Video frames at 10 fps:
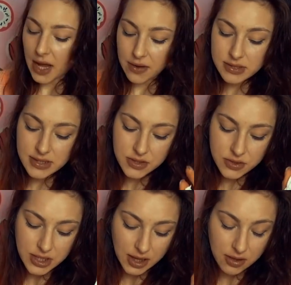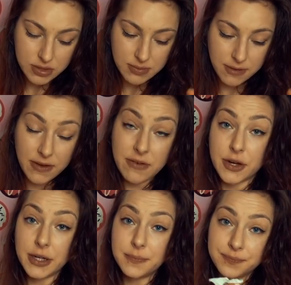I would say Nutella was my
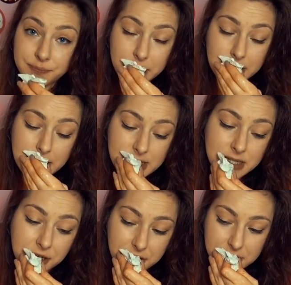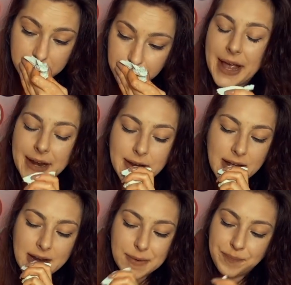favorite, and then Snickers, and
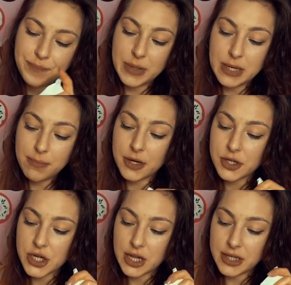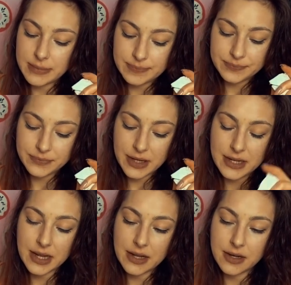then peanut butter jelly,
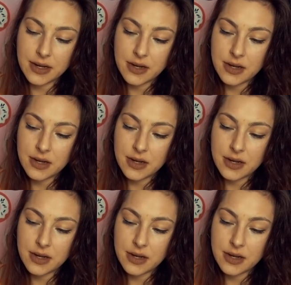and then